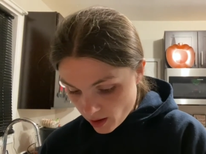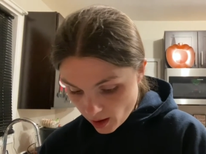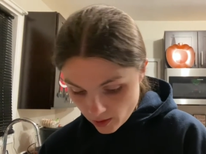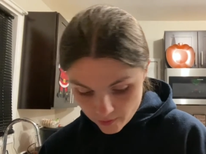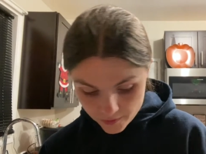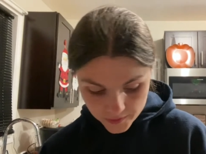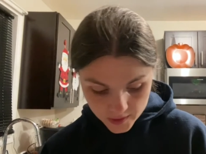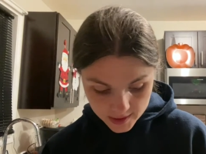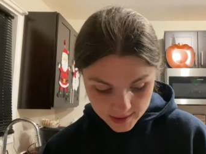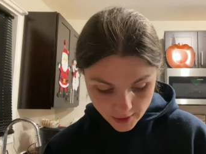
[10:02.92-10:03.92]
of
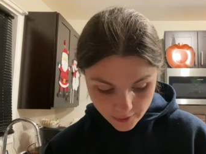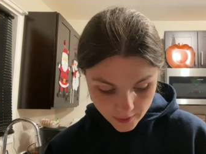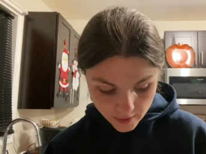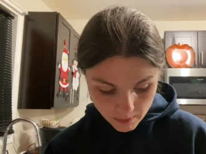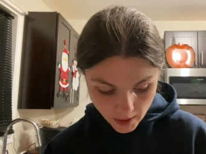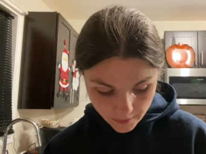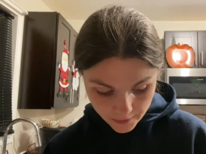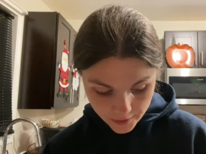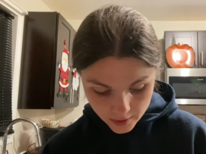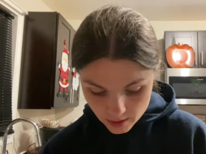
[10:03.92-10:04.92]
the stuff for the
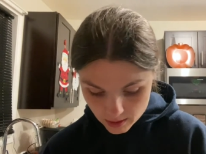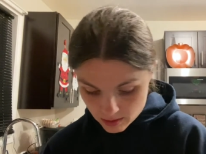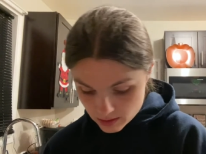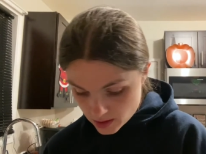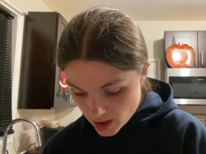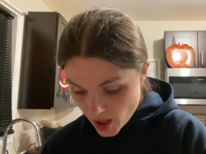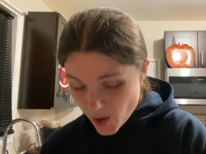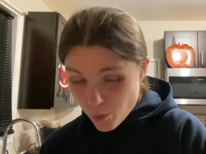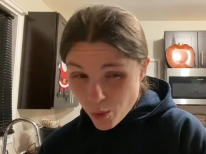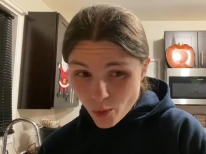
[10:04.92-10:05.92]
month.
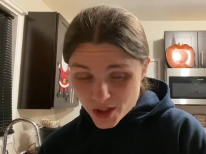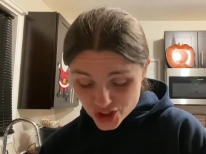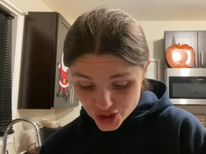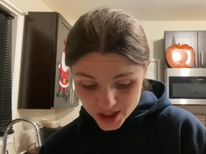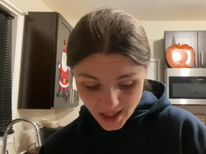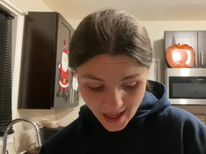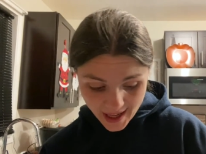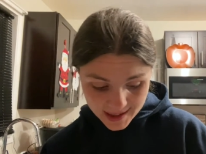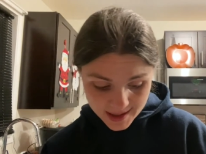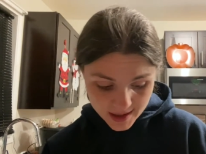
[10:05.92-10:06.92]
Well, it should
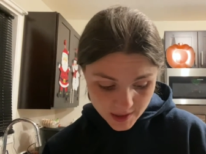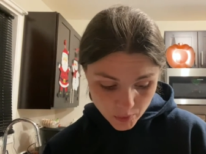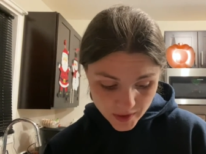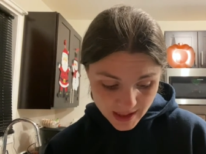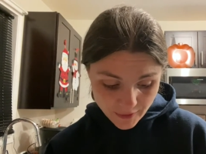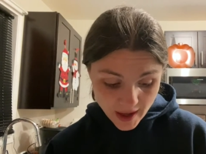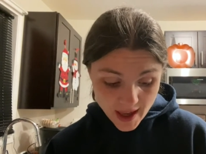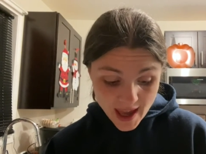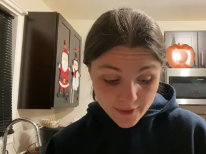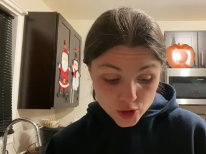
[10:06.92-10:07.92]
last. The, the stuff I,
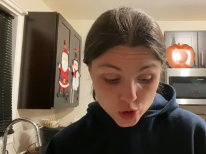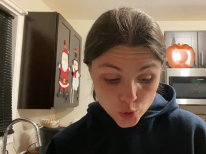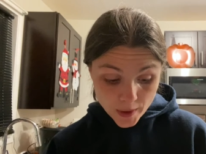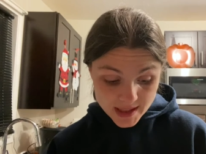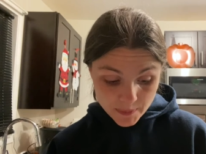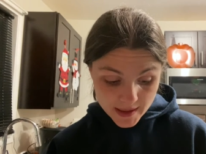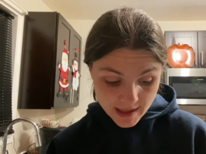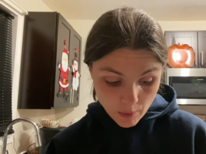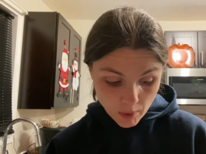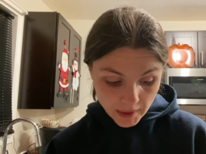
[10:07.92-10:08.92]
there's two recipes
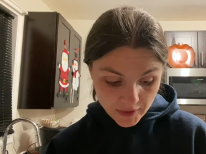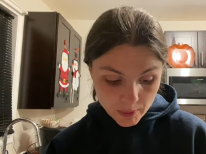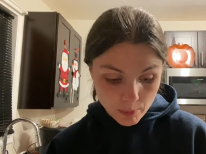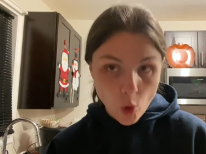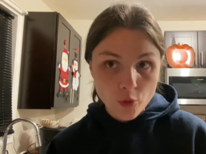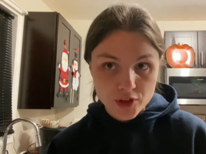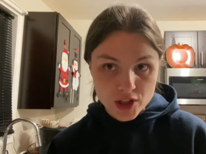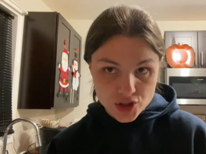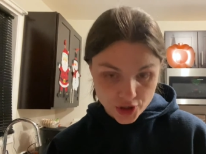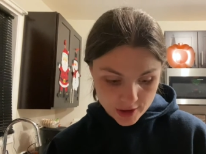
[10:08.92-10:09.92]
I want to make. They're both
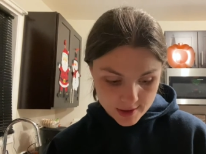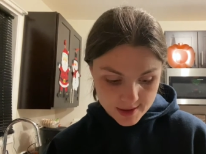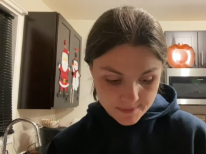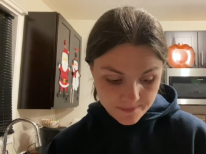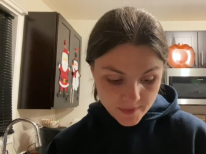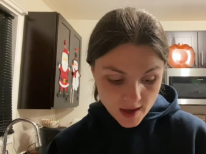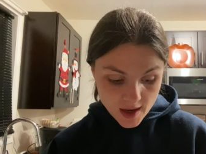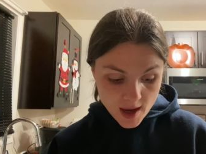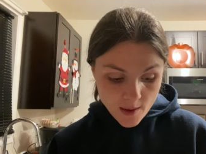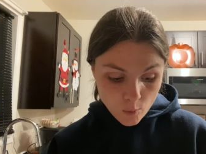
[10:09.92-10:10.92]
desserts.
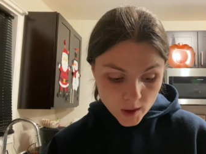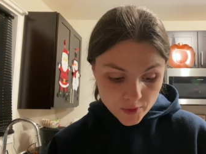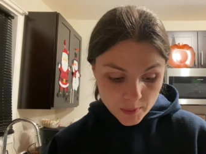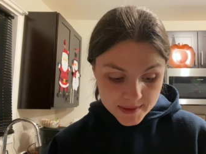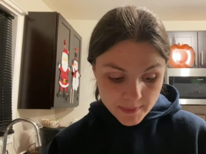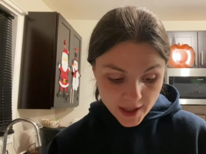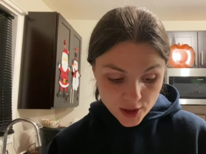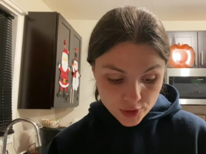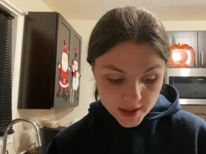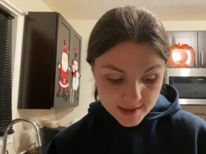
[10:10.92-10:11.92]
One of them is my
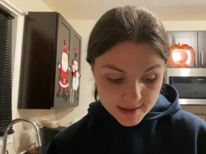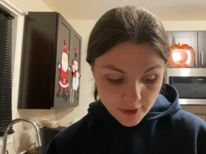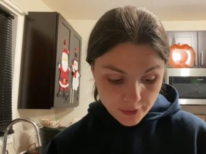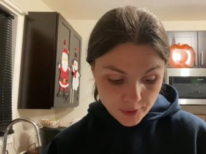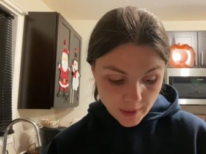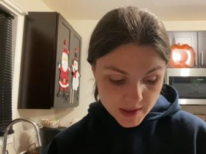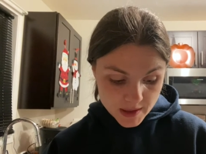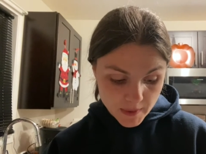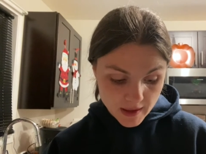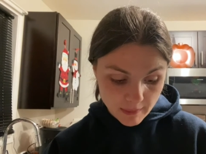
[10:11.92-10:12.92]
green stuff
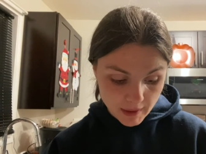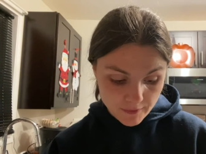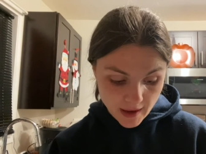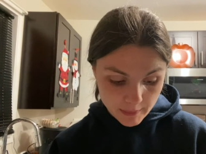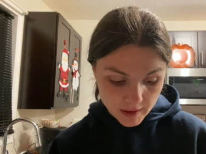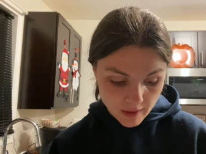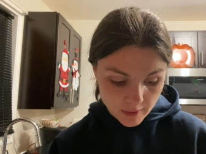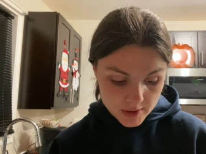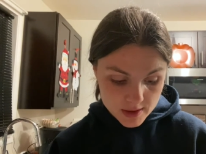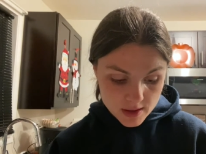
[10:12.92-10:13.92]
recipe that my family
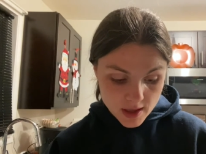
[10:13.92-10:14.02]
loves.